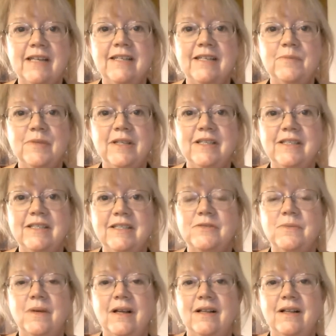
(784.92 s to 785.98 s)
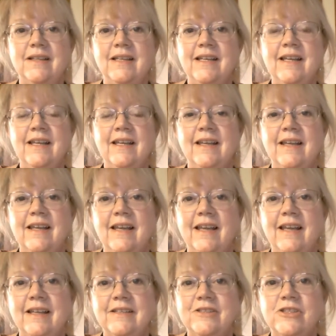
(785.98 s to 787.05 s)
and blending as well.
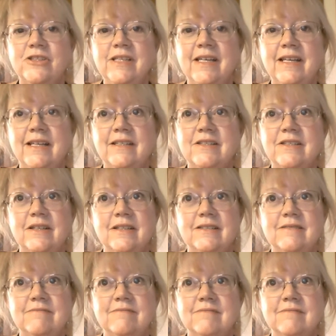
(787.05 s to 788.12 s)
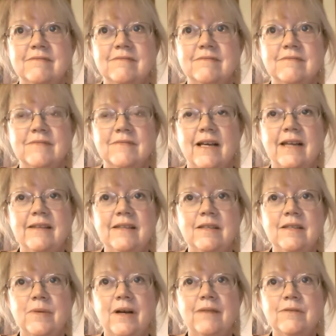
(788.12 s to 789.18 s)
And she had done, I
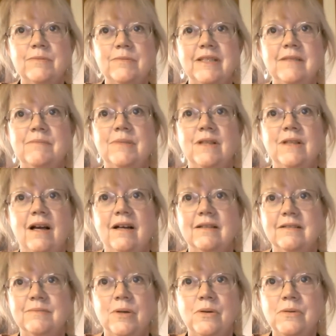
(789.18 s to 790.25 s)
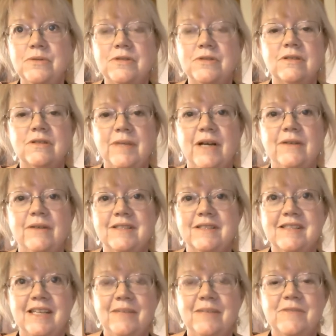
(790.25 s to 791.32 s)
think, probably a blog post about the
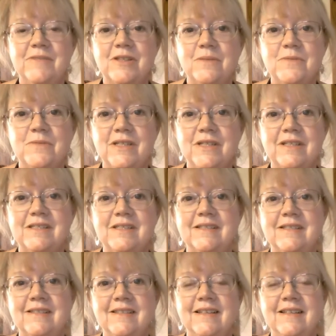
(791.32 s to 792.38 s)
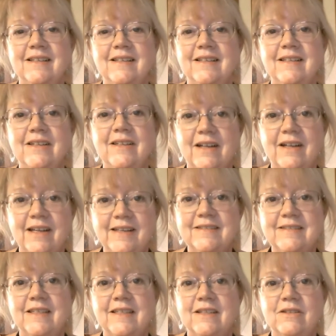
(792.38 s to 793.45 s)
same subject,
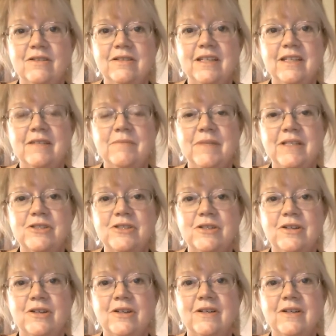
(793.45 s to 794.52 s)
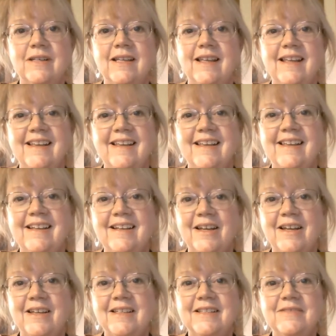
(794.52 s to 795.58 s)
Hiraeth, and all that it meant to her. And
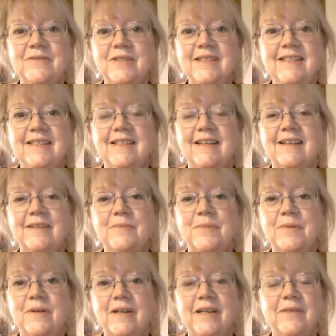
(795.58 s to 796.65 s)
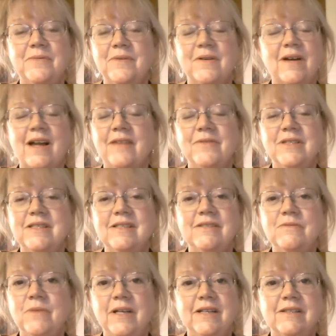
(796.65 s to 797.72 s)
I can really, I
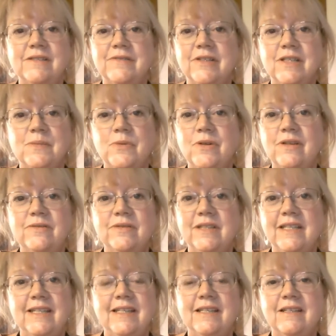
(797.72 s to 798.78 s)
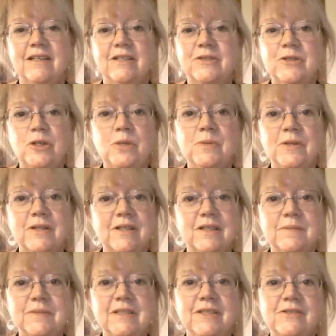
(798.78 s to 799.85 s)
visited Wales very briefly in October a
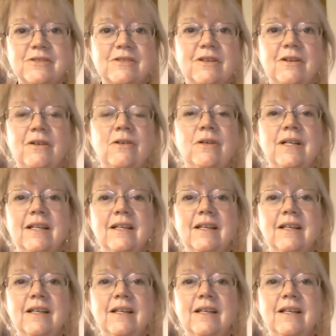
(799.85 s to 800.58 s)
couple of years ago, and